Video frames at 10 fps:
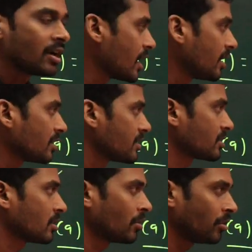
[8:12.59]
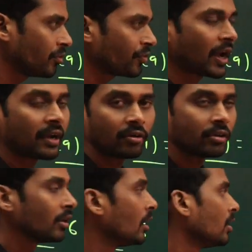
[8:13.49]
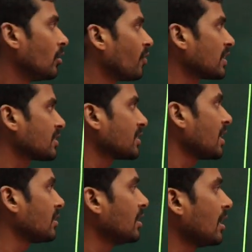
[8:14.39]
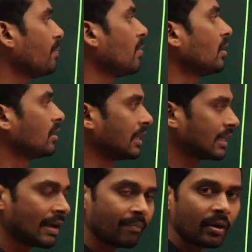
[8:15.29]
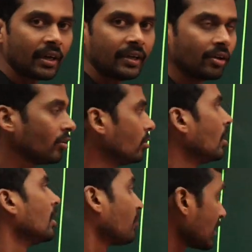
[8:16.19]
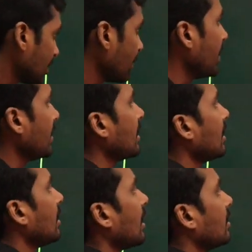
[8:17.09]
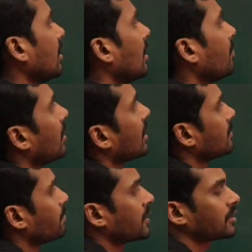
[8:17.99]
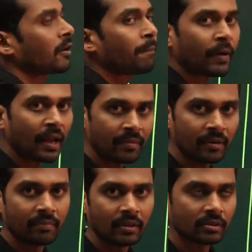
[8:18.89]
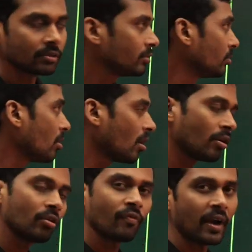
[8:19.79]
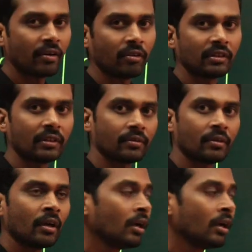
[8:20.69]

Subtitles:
96. How do you find out? You first take the number, that number into, first immediately write the number as a product of prime numbers. You know how to find out that.